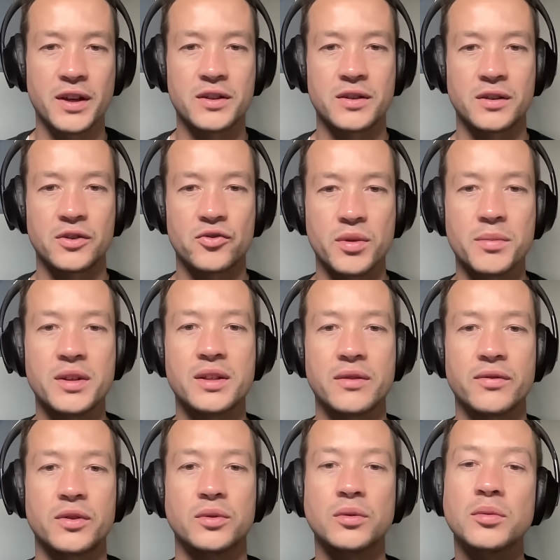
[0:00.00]
That's extremely
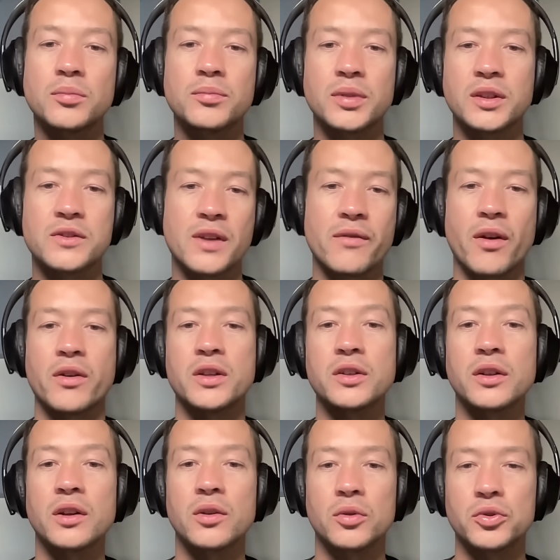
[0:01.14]
difficult because they're very
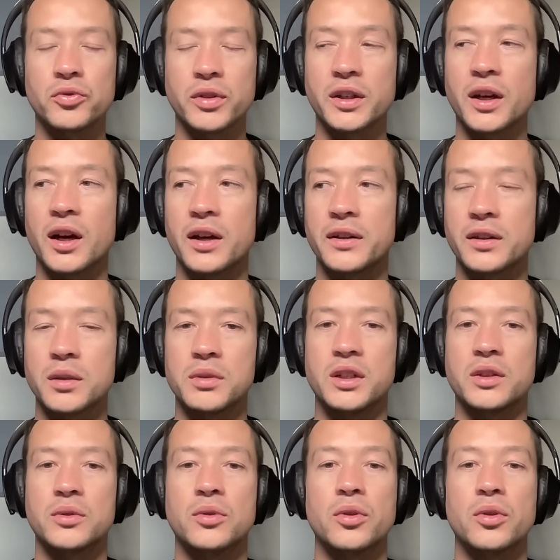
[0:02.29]
good at laundering and hiding the money.